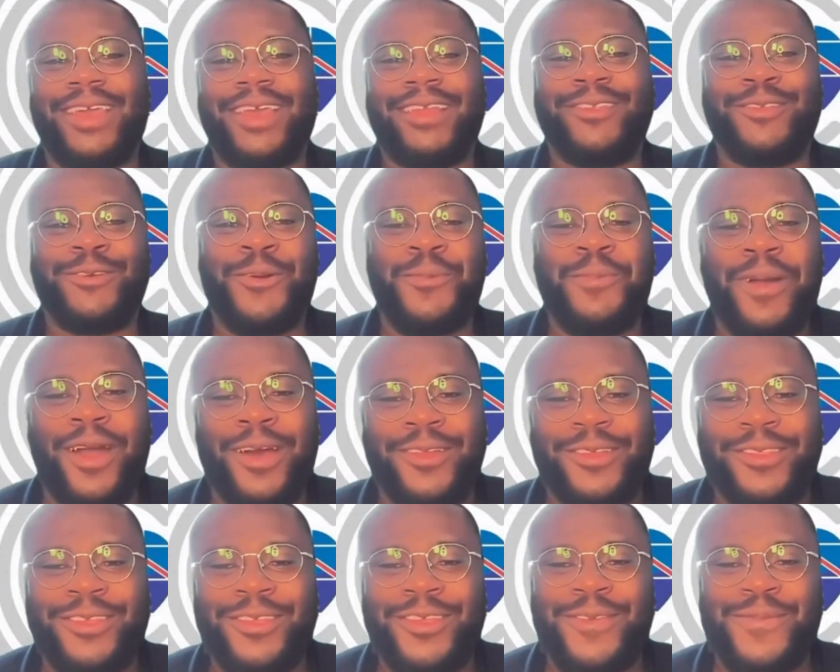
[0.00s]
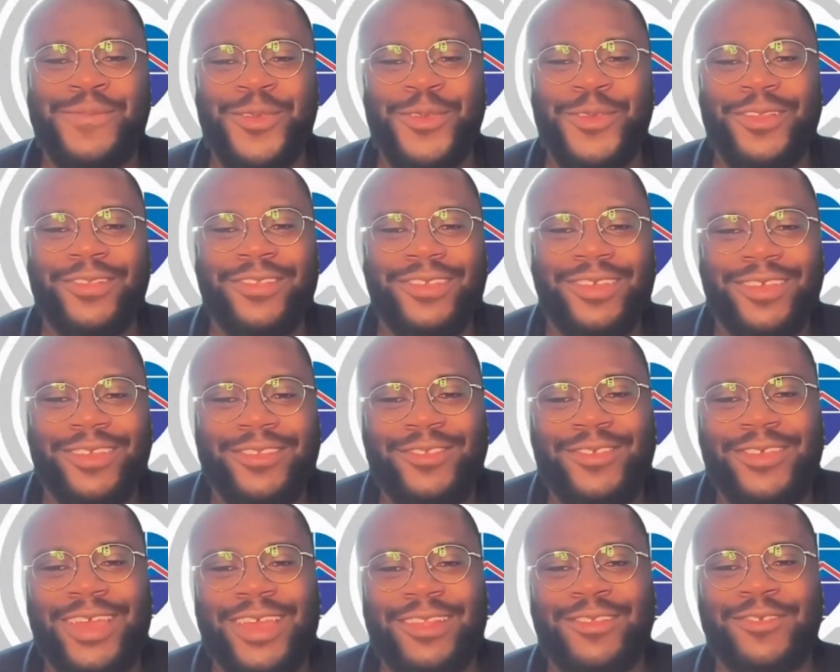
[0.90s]
it's all part of the community
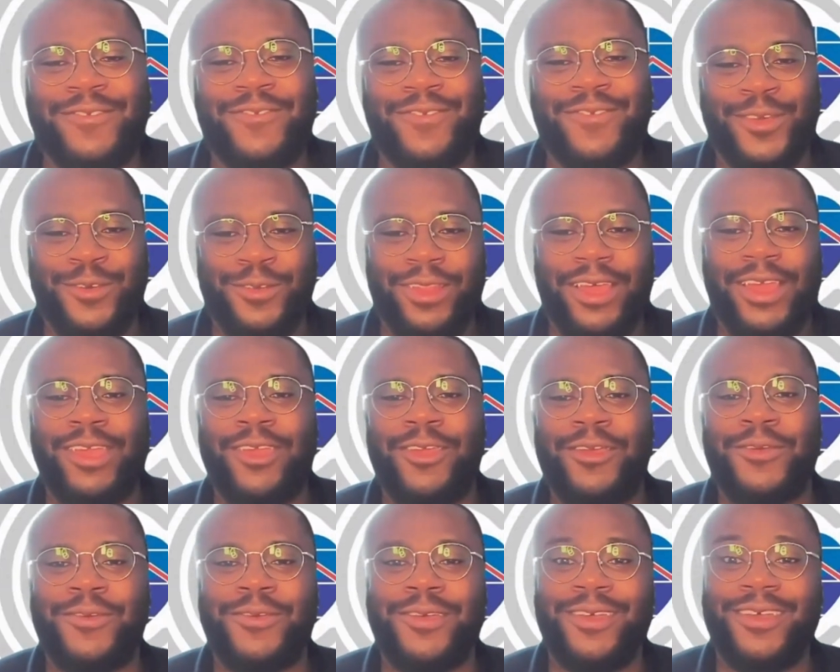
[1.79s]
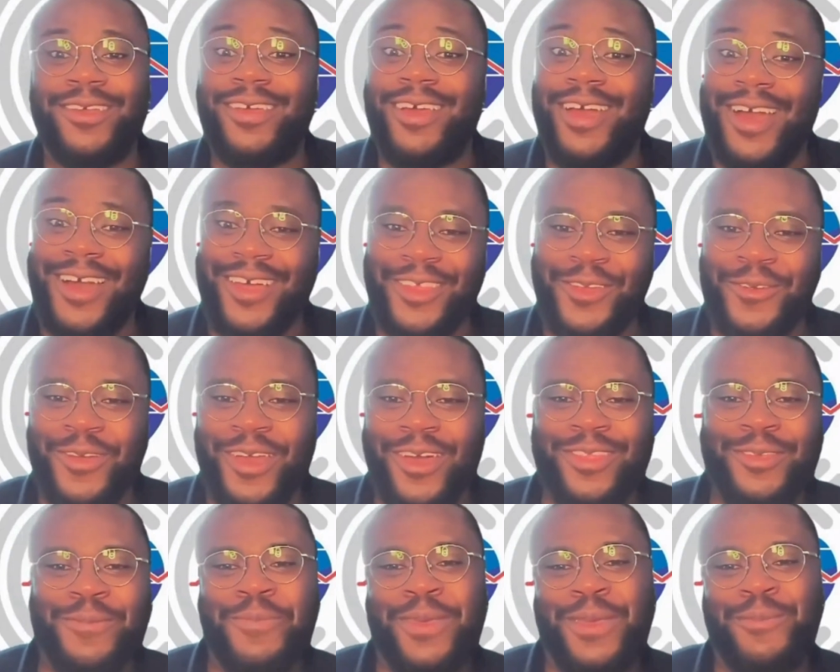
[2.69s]
because you get to feel like there are
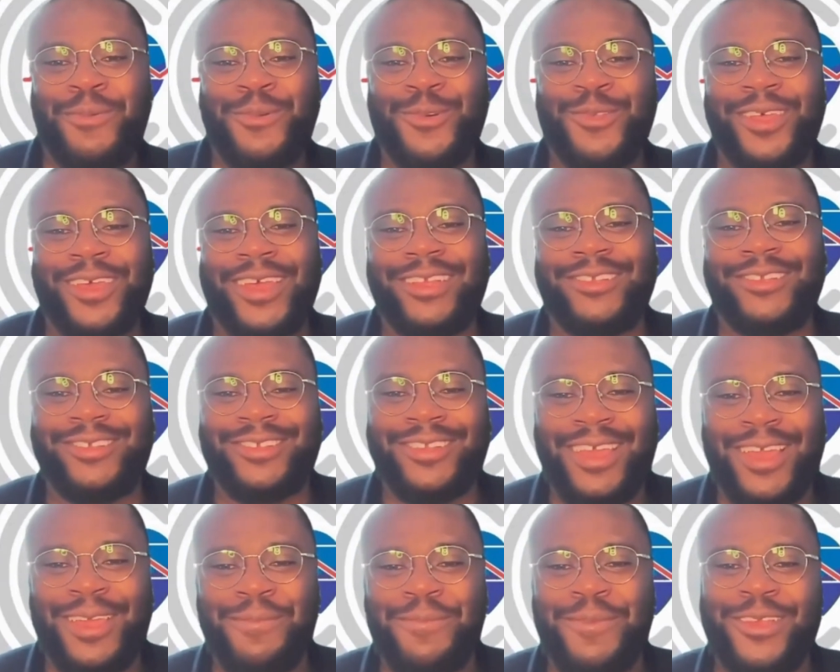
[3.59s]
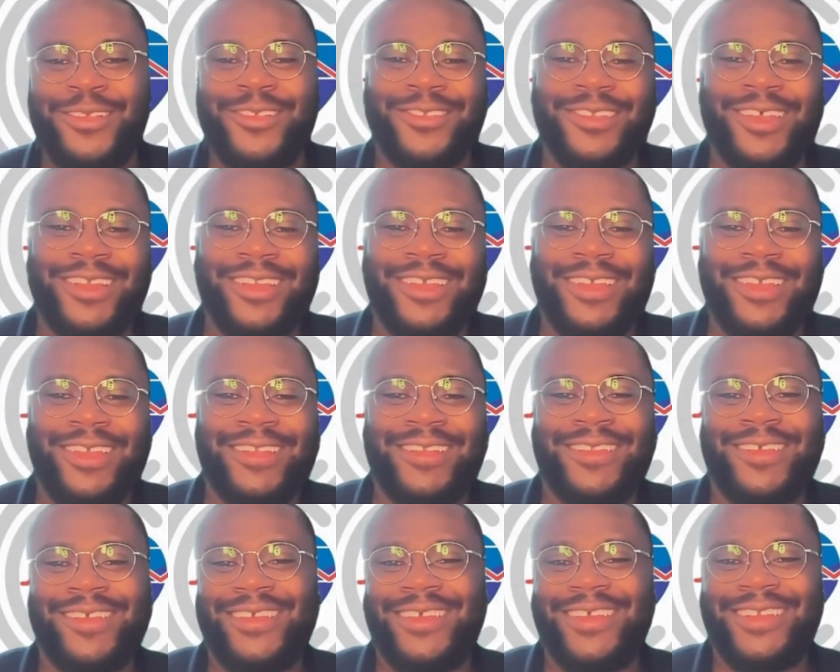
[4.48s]
other people there just like me
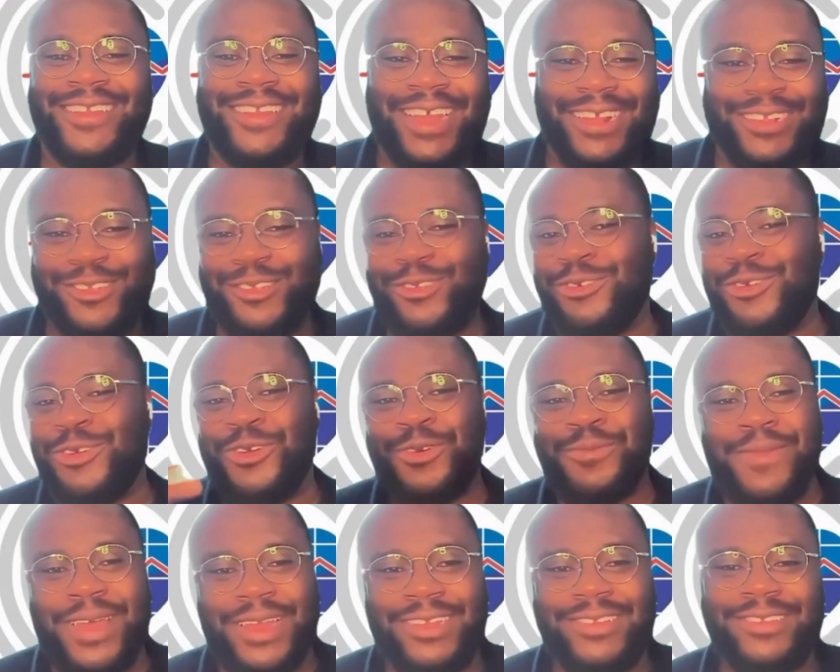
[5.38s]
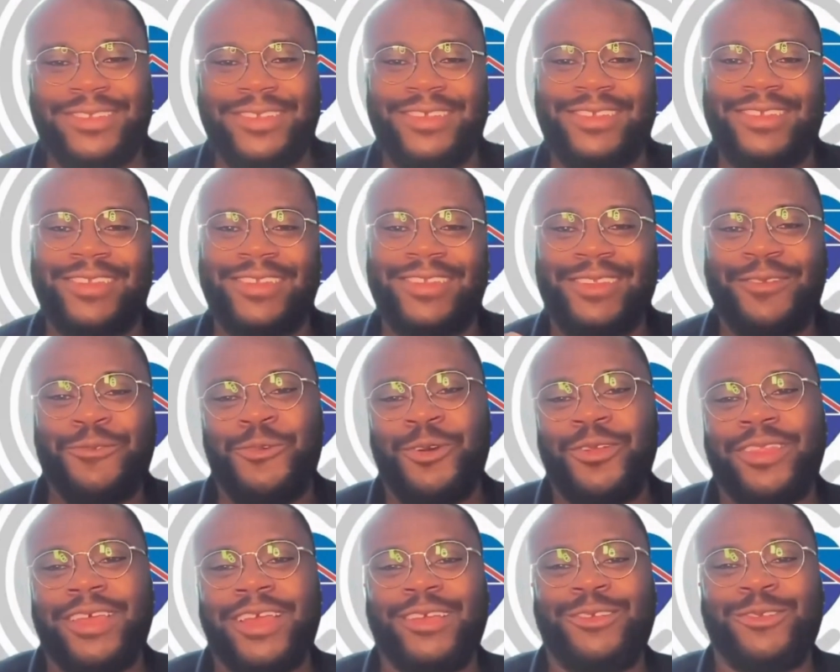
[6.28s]
studying dentistry or medicine and
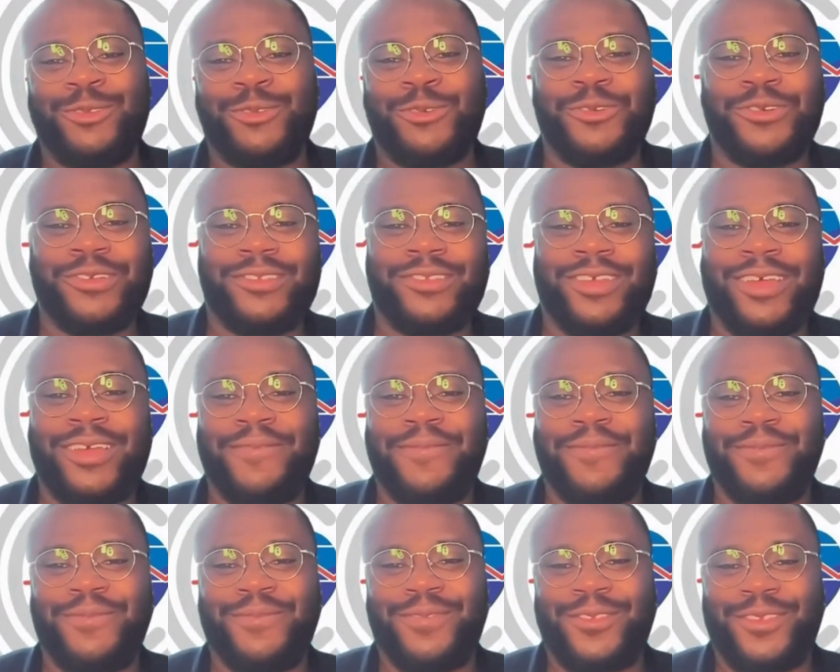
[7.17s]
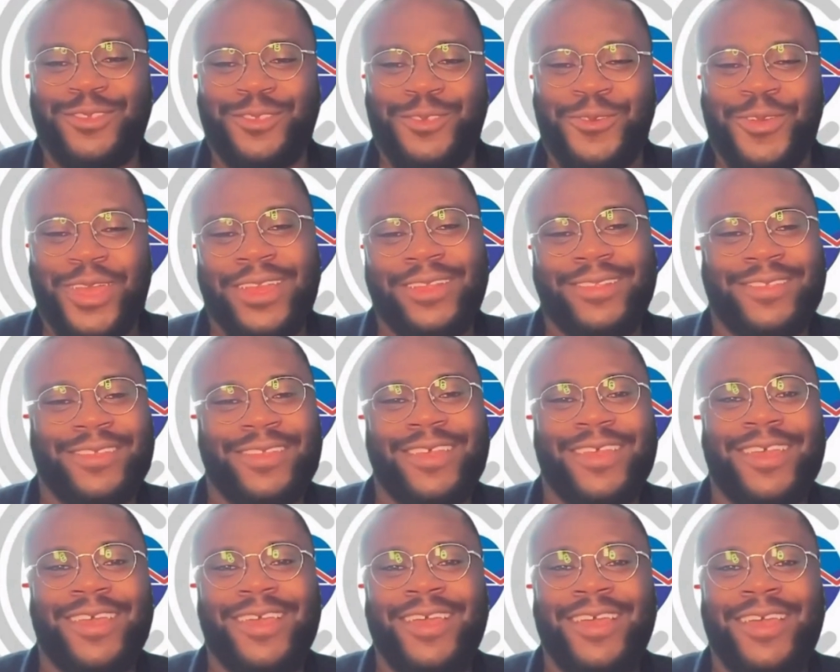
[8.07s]
what their stories are. It's great.
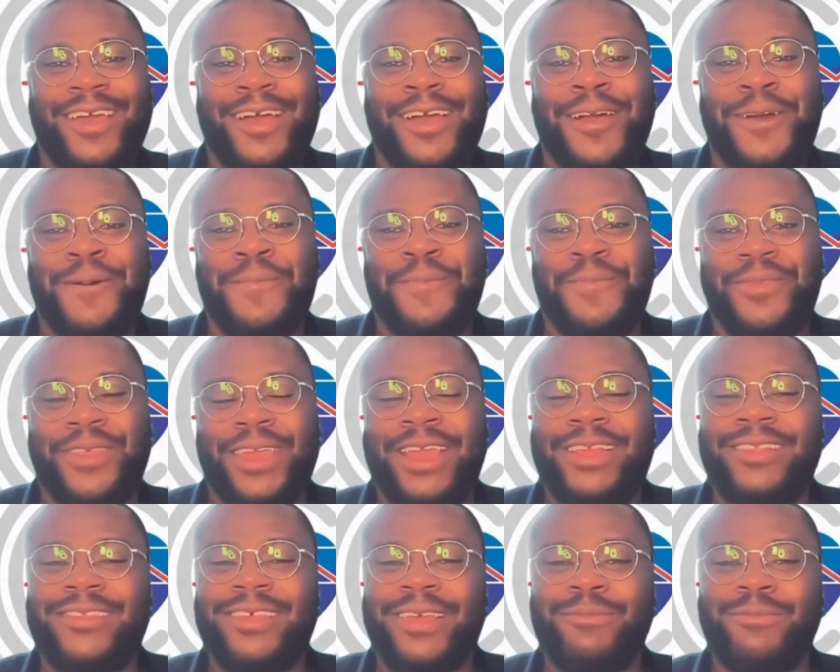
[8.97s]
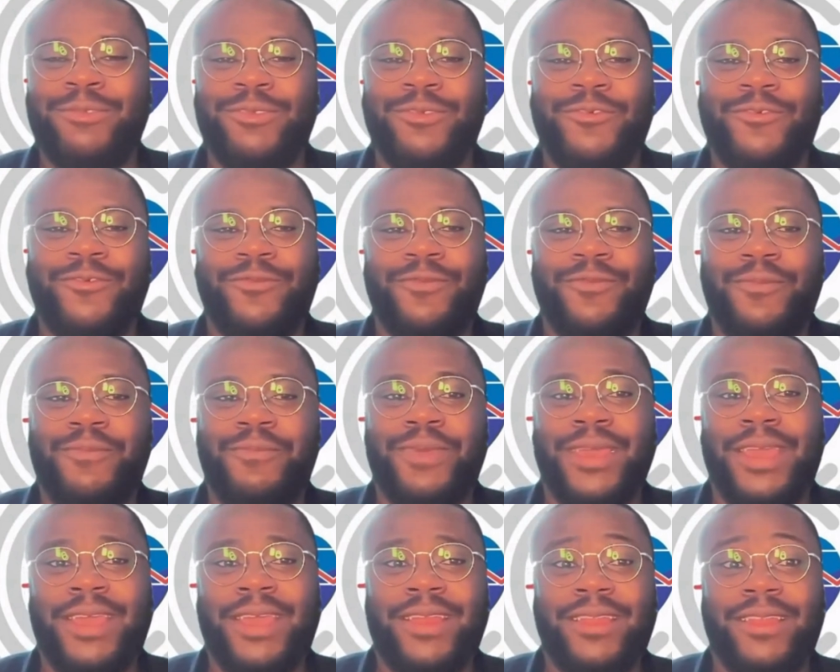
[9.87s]
In terms of
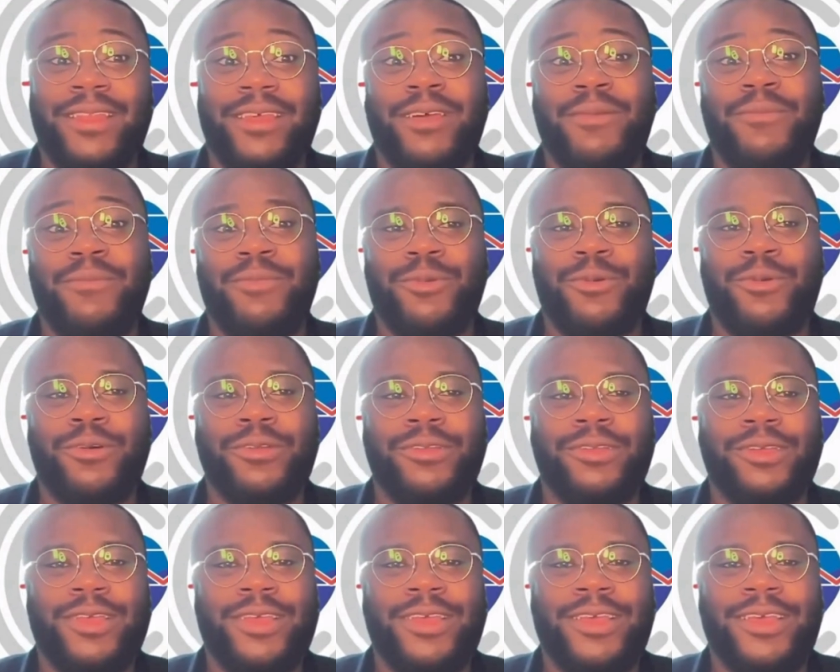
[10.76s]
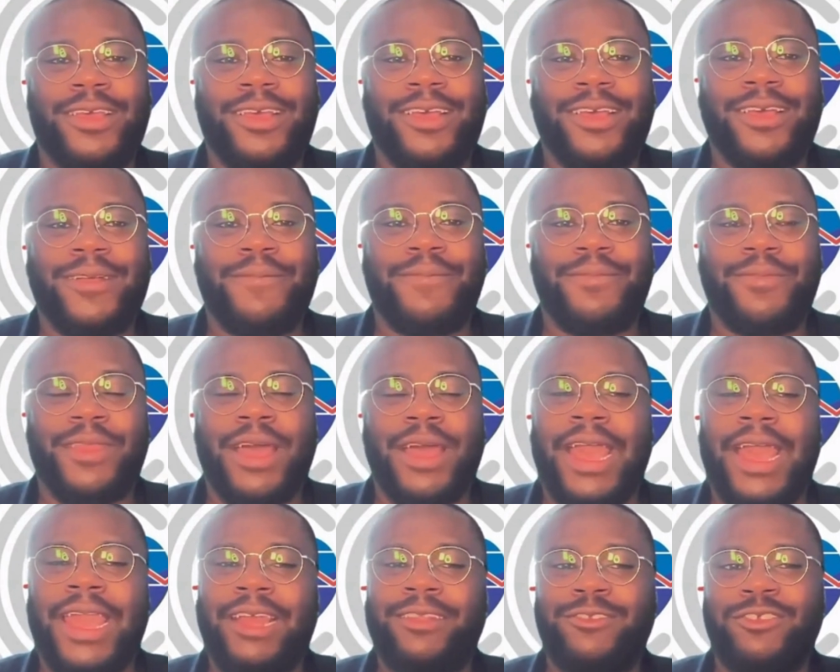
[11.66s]
being abroad, uh,
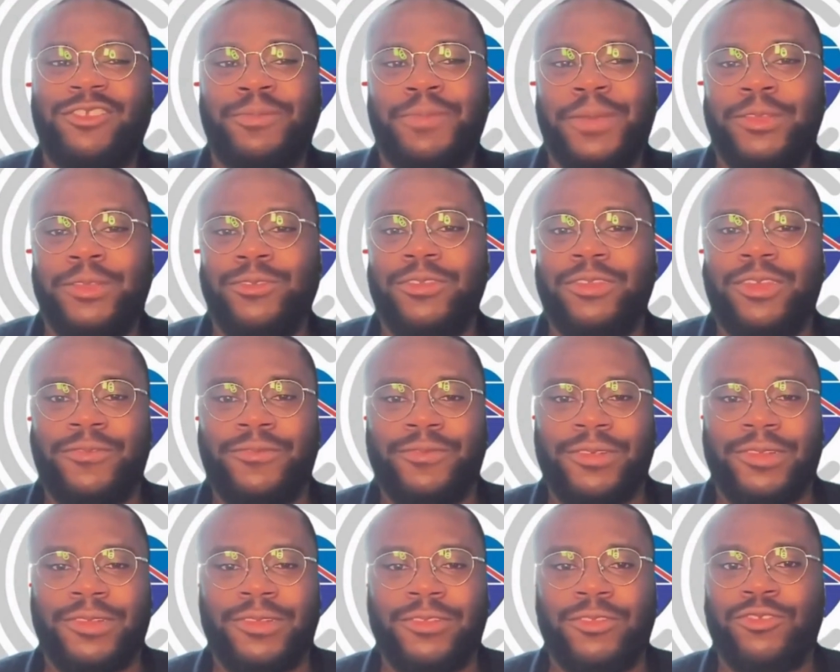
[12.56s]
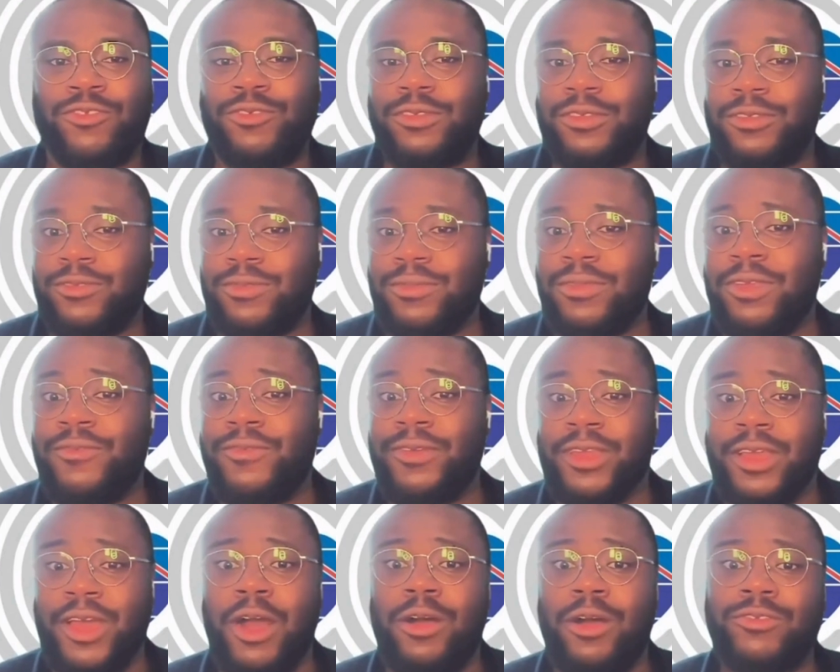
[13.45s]
I get to speak to different students from
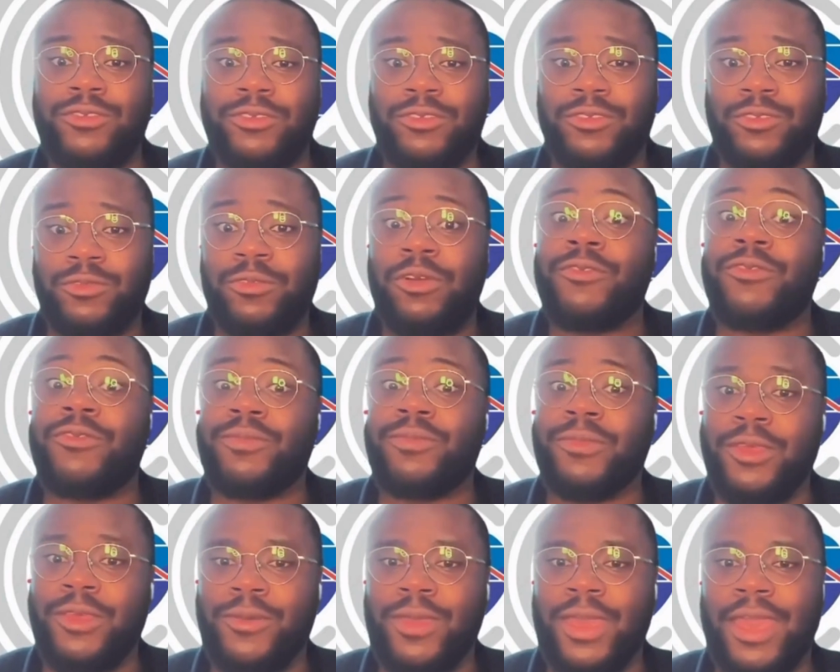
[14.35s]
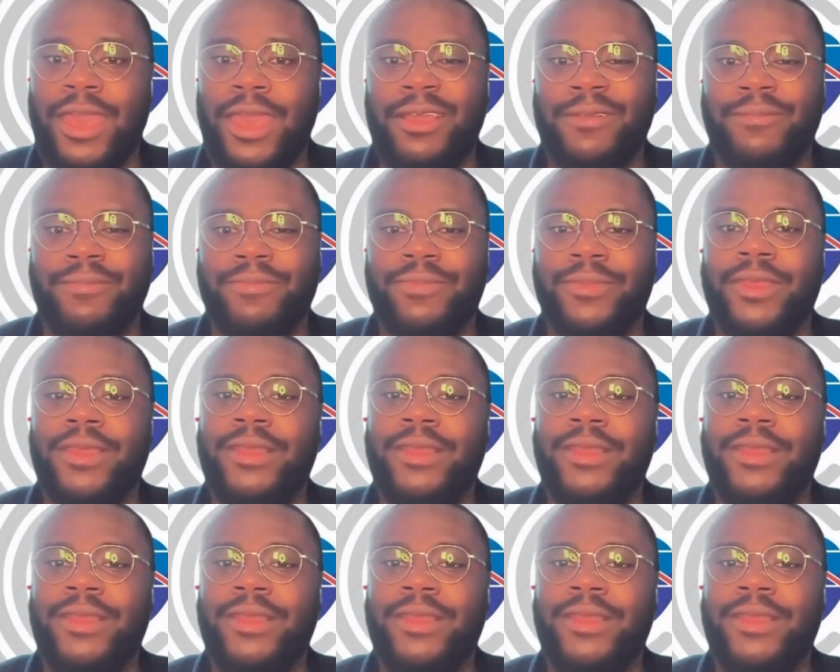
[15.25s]
different cultures as well from the UK.